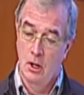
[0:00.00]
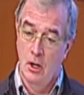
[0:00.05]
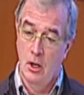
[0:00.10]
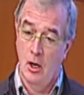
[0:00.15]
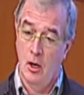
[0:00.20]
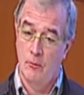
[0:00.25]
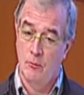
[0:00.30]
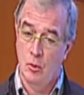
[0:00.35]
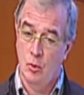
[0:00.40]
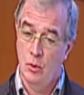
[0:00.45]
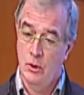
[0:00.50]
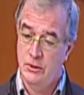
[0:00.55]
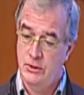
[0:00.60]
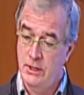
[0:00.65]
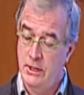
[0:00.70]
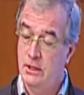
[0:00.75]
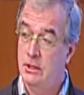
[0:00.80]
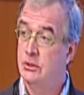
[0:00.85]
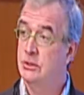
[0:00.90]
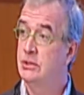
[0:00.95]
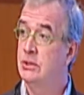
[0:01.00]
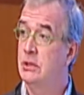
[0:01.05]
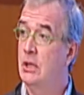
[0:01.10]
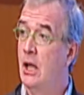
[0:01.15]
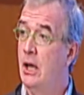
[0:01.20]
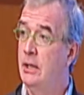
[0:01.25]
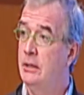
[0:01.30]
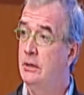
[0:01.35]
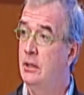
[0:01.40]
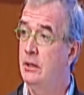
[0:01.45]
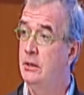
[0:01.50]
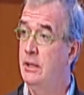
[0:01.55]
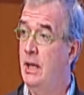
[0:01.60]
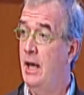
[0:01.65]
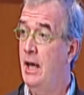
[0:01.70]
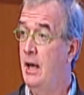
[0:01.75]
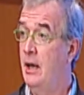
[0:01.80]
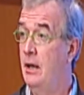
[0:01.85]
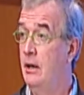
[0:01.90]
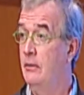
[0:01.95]
um, was in a slot to
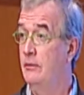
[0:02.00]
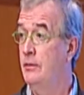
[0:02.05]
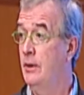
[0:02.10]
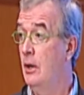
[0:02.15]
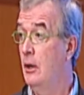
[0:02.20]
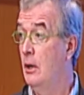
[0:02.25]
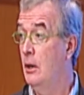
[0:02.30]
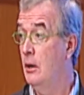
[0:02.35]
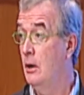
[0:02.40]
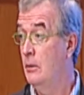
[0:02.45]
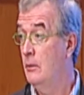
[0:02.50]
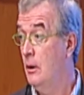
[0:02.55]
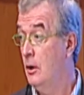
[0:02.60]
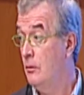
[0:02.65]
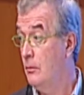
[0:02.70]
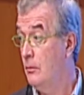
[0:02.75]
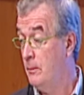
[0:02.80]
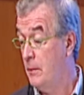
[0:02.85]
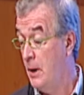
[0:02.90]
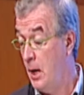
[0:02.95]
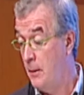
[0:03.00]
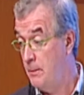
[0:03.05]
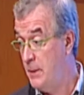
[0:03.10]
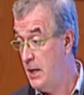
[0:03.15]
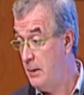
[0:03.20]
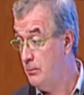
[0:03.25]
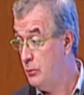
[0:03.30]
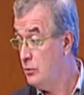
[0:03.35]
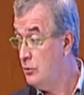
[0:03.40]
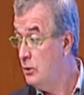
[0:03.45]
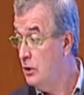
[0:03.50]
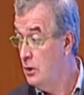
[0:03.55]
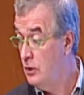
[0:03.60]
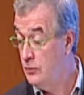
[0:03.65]
have a a paper.